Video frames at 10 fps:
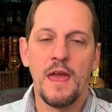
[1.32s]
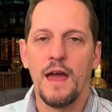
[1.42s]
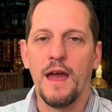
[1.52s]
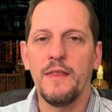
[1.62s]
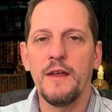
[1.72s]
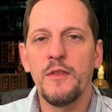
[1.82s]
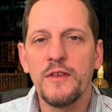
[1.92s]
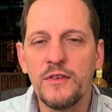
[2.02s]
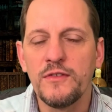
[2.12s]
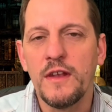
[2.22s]
Hi there,
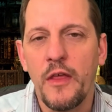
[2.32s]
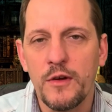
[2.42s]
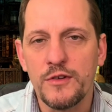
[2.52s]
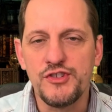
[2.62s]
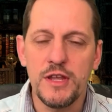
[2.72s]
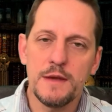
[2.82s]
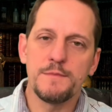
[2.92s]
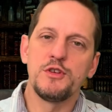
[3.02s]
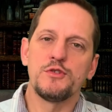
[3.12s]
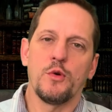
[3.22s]
this is another GM
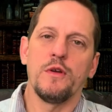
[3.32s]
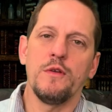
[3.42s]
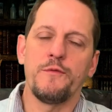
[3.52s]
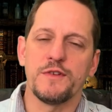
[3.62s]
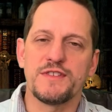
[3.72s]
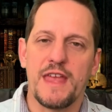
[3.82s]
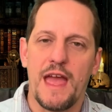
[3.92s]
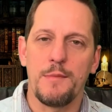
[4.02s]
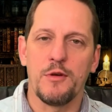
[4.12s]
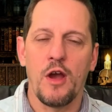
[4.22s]
tutorial for
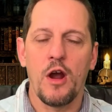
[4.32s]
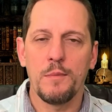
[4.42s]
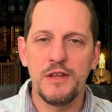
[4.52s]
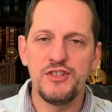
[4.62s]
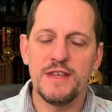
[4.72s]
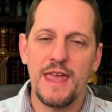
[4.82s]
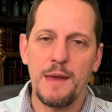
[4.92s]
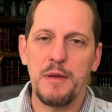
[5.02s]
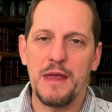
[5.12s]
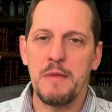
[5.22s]
Scabard RPG
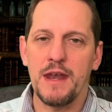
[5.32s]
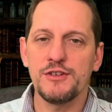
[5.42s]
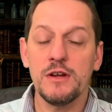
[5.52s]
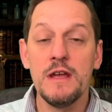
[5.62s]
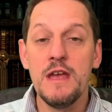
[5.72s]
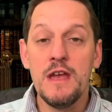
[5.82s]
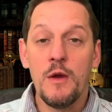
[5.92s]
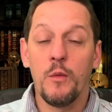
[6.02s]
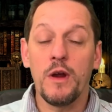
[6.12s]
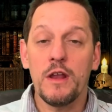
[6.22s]
Campaign Manager.
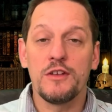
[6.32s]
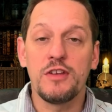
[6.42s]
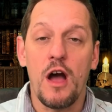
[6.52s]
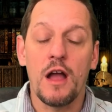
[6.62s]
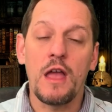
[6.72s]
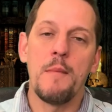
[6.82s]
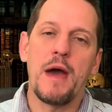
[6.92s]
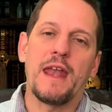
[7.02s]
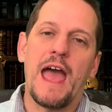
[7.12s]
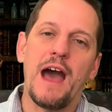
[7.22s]
We're going to talk
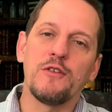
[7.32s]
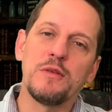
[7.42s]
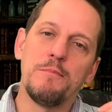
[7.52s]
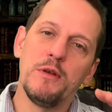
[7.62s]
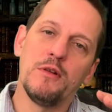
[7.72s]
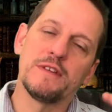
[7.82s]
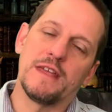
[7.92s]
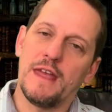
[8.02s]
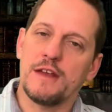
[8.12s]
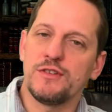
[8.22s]
about how to build
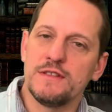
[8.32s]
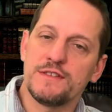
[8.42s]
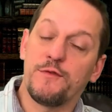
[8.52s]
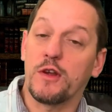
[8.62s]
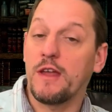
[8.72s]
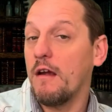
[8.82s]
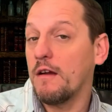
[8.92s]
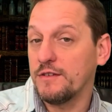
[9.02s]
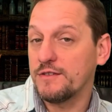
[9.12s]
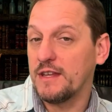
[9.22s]
connections for
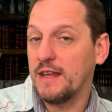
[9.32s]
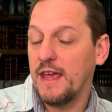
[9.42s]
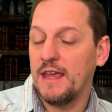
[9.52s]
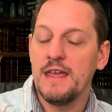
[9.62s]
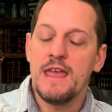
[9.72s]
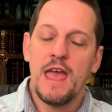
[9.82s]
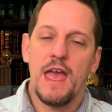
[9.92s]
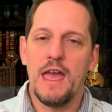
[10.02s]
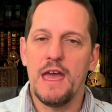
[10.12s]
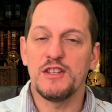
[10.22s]
characters today,
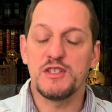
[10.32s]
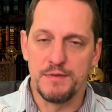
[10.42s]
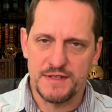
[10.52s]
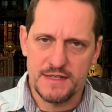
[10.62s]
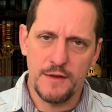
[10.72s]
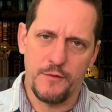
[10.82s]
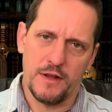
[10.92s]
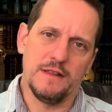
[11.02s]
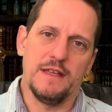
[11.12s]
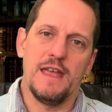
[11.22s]
and
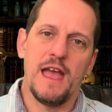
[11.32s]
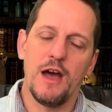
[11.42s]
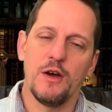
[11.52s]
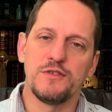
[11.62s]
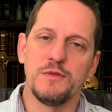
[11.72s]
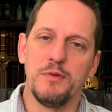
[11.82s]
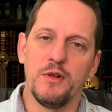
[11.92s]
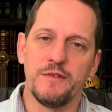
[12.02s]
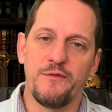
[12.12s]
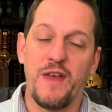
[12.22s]
specifically how to
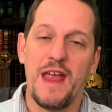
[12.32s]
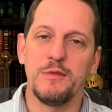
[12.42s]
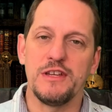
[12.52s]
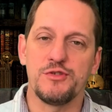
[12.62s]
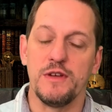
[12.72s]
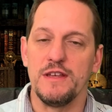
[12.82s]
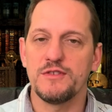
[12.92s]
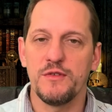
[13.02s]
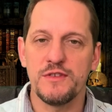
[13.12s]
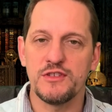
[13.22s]
build a family tree.
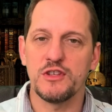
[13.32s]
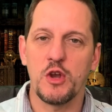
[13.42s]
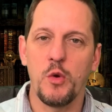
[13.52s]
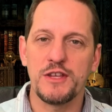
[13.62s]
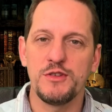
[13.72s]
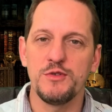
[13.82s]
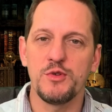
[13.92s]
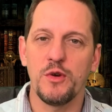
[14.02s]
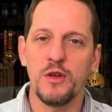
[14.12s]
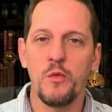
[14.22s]
So this is a quick
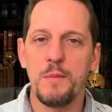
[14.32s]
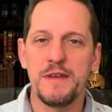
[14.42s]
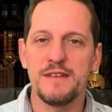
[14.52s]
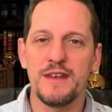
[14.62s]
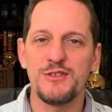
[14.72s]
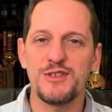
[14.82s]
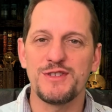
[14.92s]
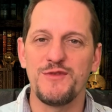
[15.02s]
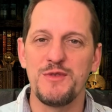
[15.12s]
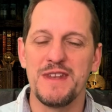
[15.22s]
tutorial, will be done in just a
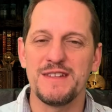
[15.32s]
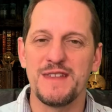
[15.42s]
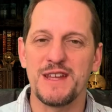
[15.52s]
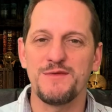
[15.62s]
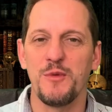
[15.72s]
few minutes. Thanks for